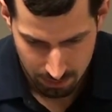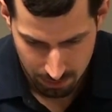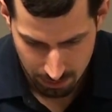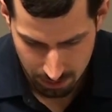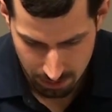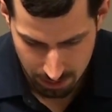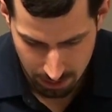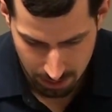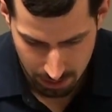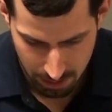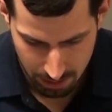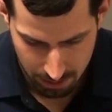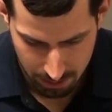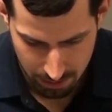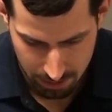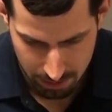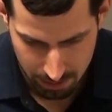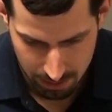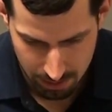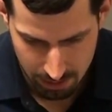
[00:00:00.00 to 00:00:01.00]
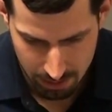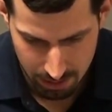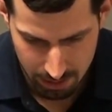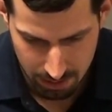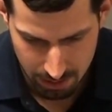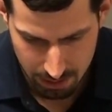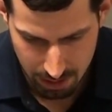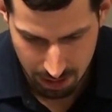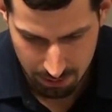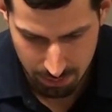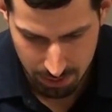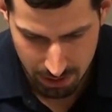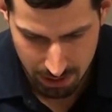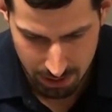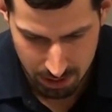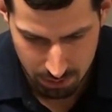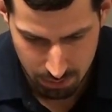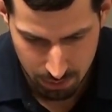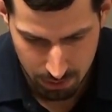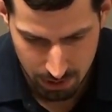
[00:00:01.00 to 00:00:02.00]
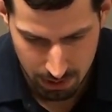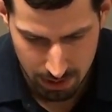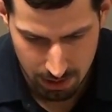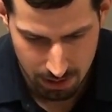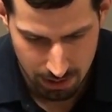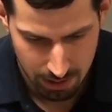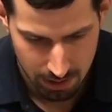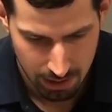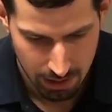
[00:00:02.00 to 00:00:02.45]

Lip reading: You're going to call it init.php.